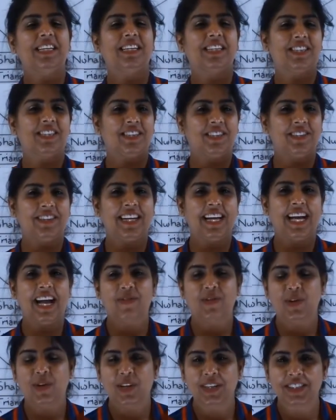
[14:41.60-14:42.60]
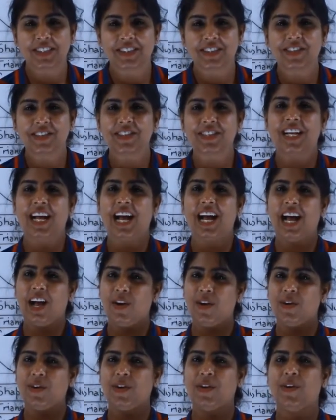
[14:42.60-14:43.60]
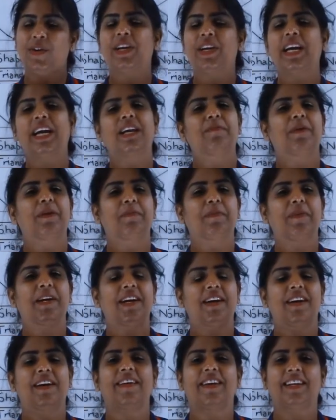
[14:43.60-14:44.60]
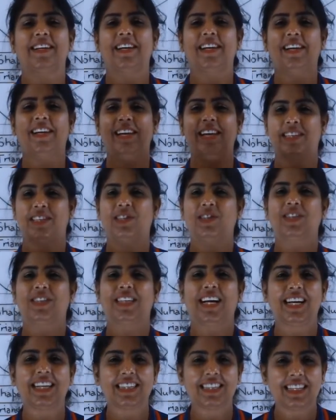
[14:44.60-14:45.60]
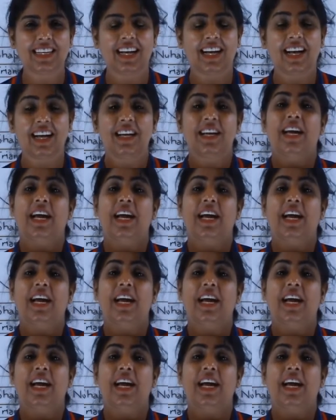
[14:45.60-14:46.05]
children, have you understood how you can prepare and collect your data